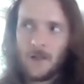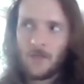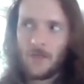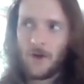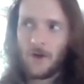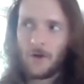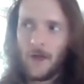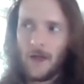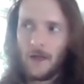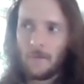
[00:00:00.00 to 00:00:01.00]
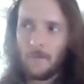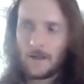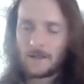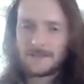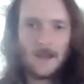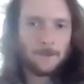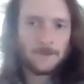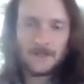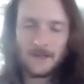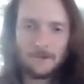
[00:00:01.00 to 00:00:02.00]
the
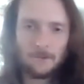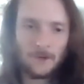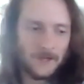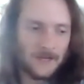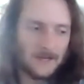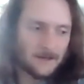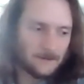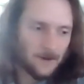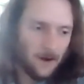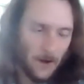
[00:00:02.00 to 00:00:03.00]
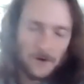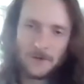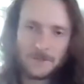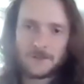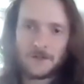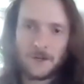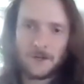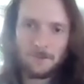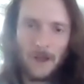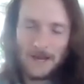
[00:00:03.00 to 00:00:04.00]
accepted, really
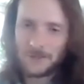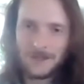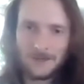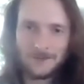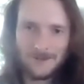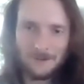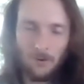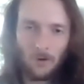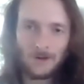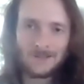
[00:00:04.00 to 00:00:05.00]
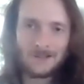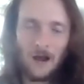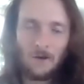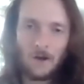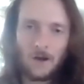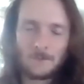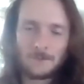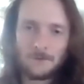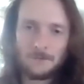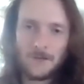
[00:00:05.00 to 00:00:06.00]
understood patient important outcomes
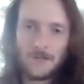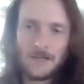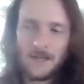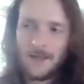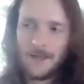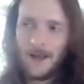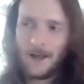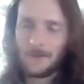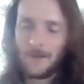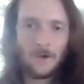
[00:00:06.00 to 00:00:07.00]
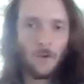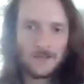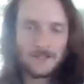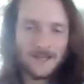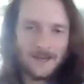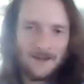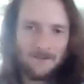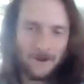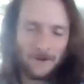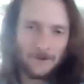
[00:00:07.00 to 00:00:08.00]
would be like going to kidney
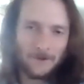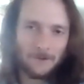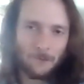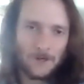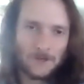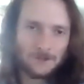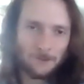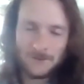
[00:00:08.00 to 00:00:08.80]
failure, which when